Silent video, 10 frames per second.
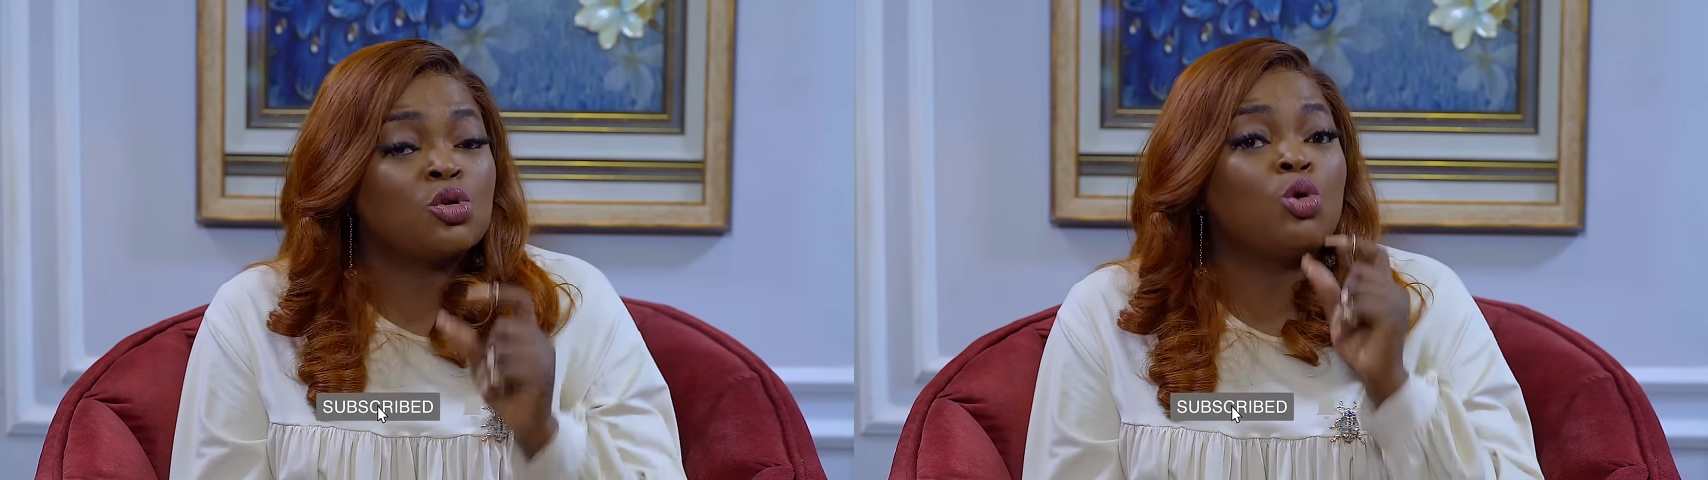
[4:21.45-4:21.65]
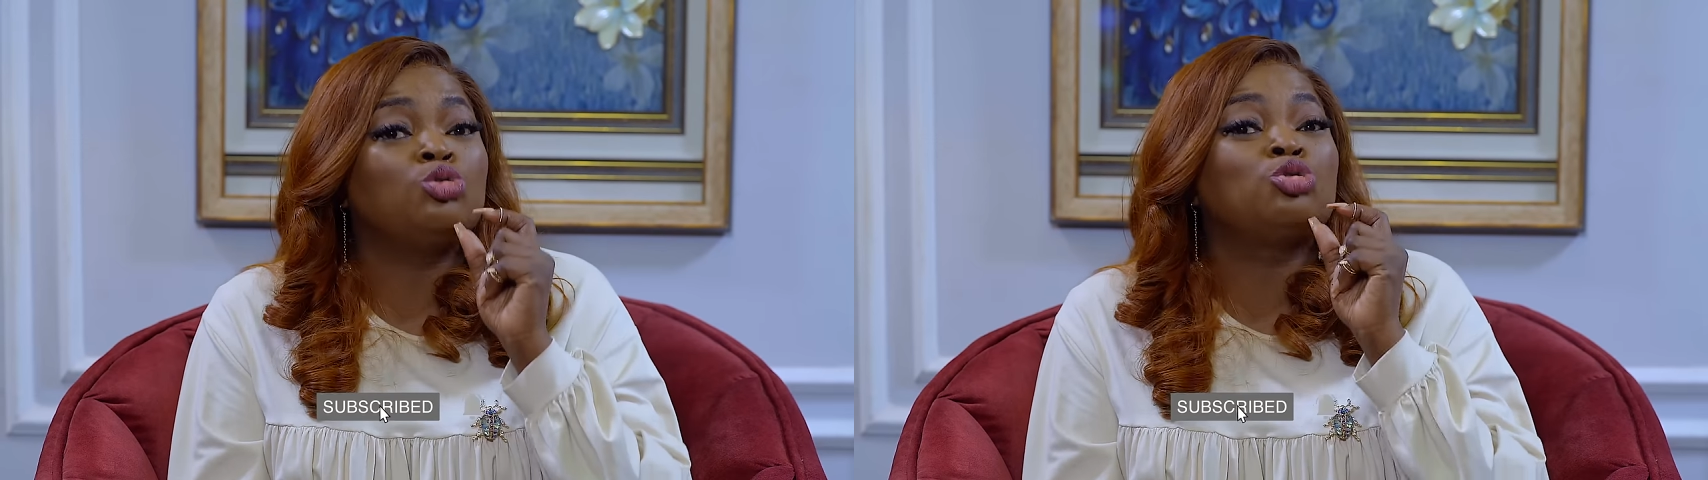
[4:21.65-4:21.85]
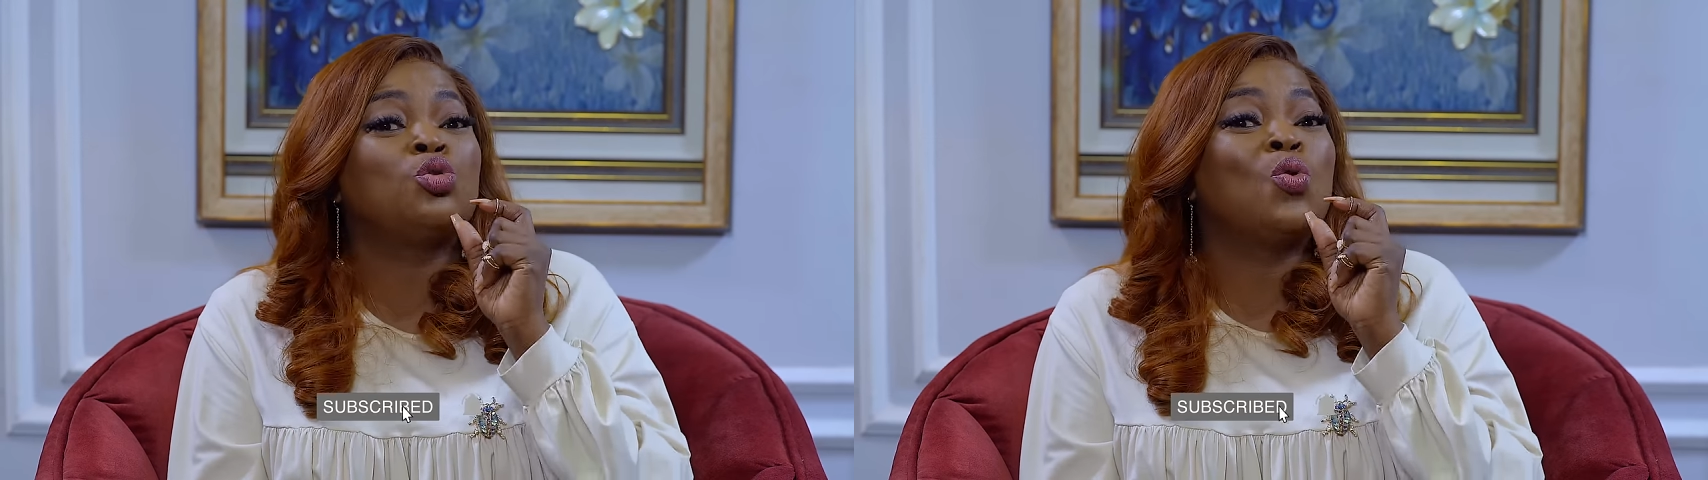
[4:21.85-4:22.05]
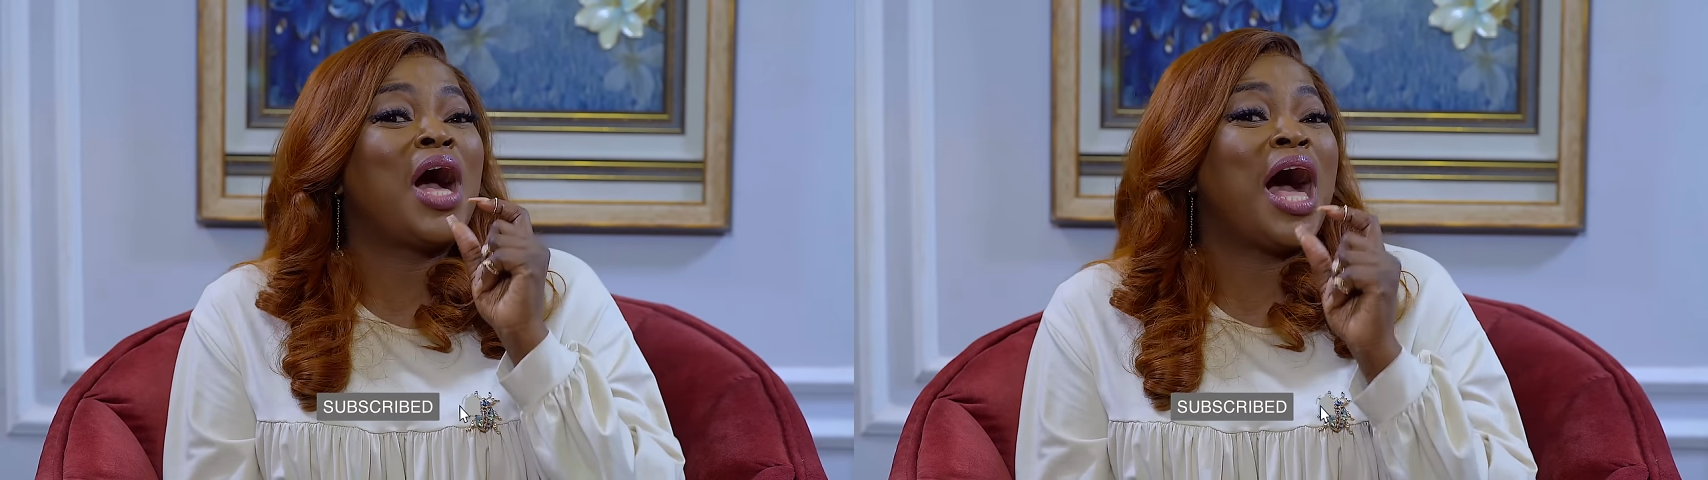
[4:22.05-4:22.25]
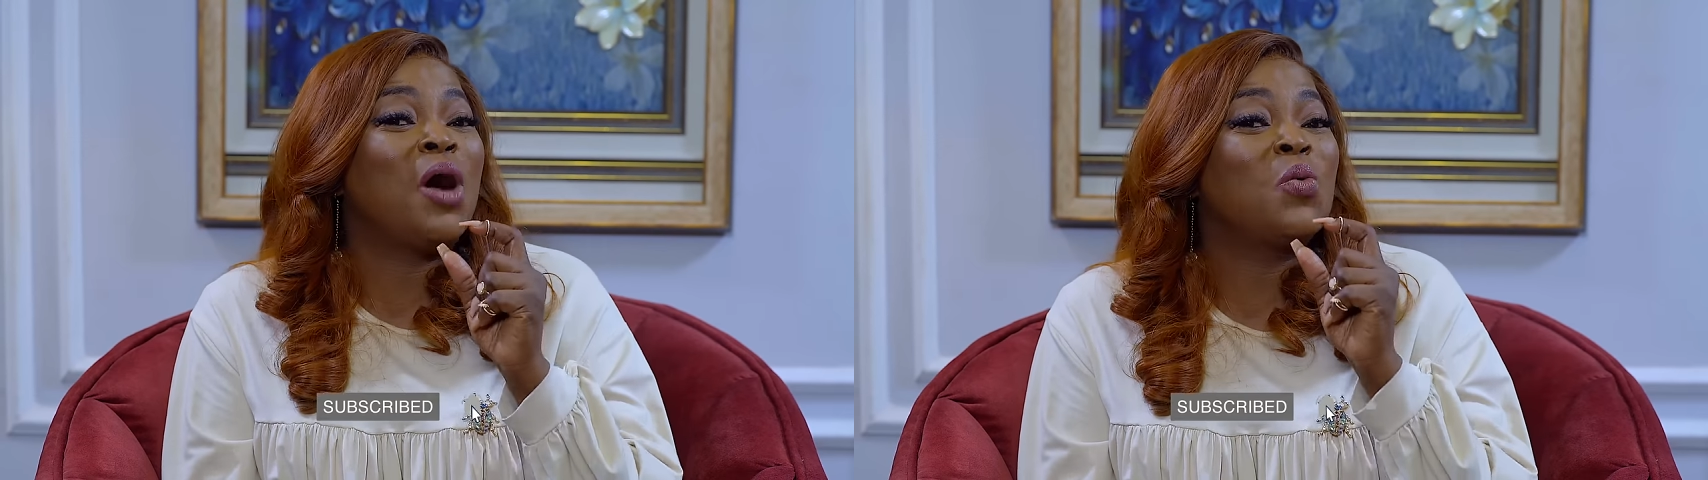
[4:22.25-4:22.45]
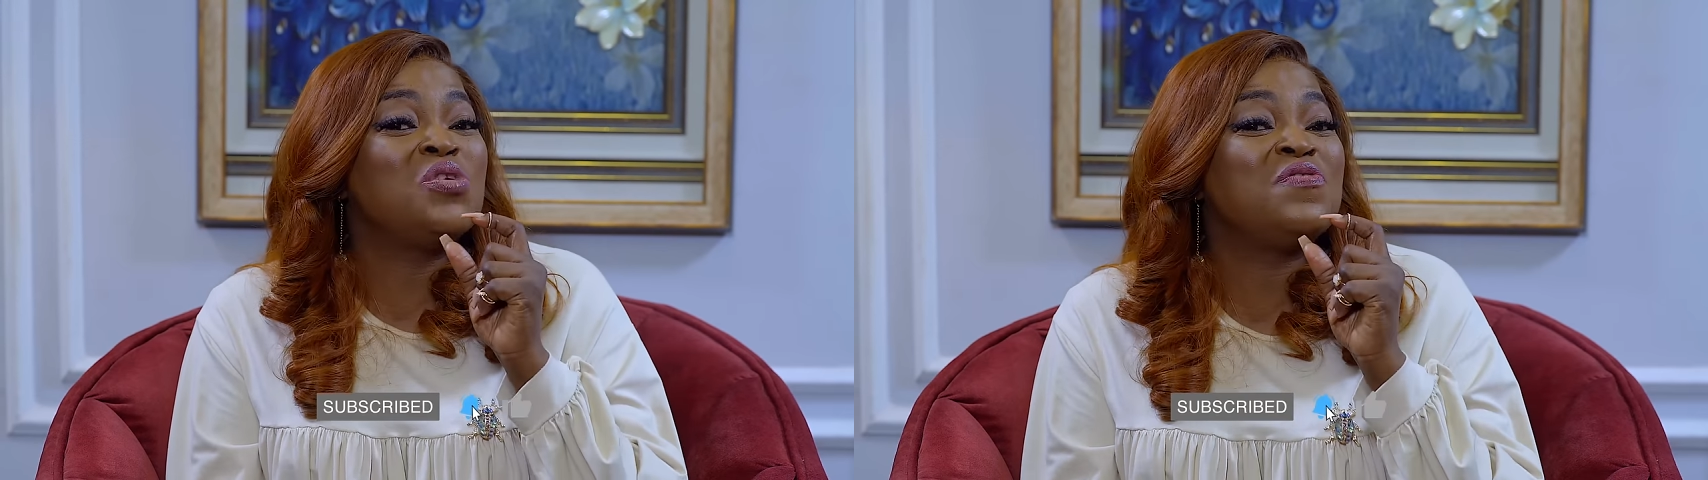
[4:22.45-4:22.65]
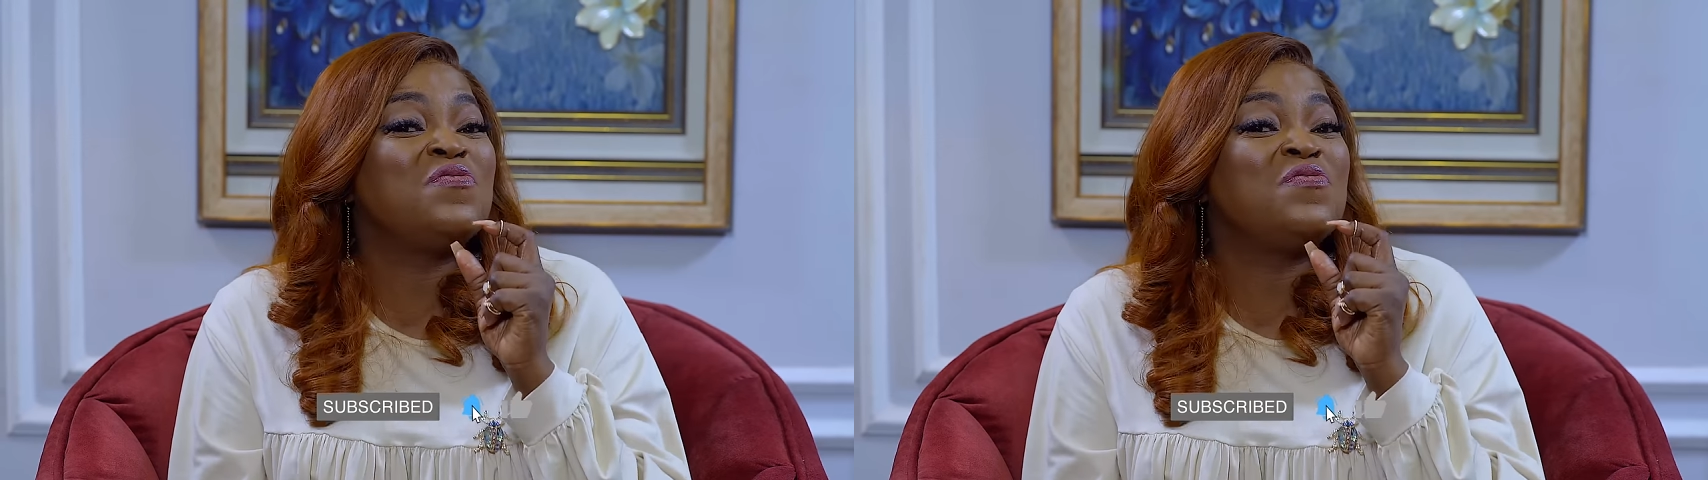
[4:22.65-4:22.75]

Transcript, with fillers: to control how we